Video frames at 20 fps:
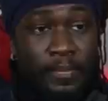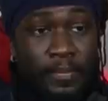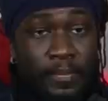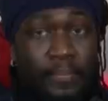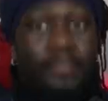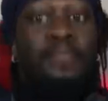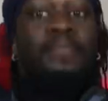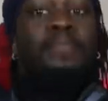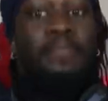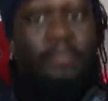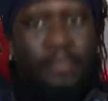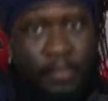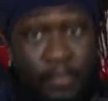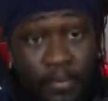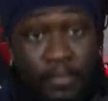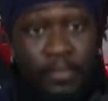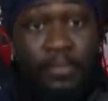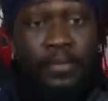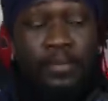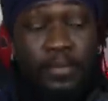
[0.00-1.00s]

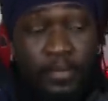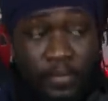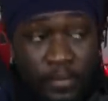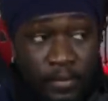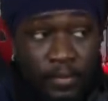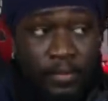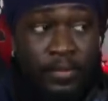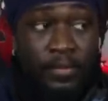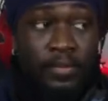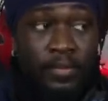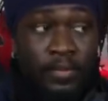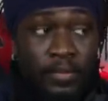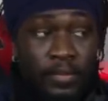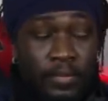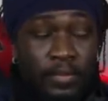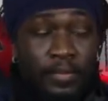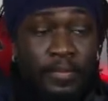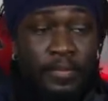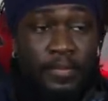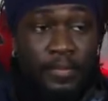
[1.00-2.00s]

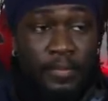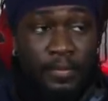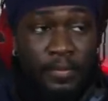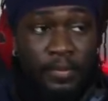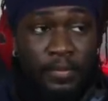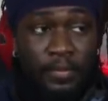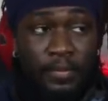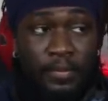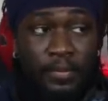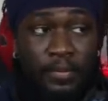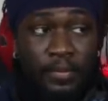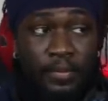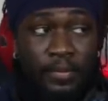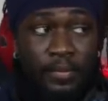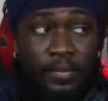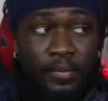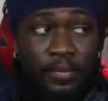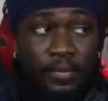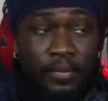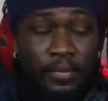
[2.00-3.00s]

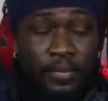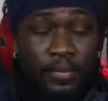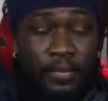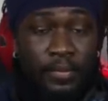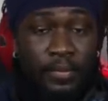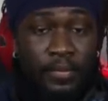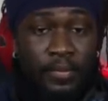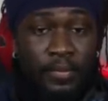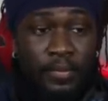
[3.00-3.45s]
This person isn't speaking.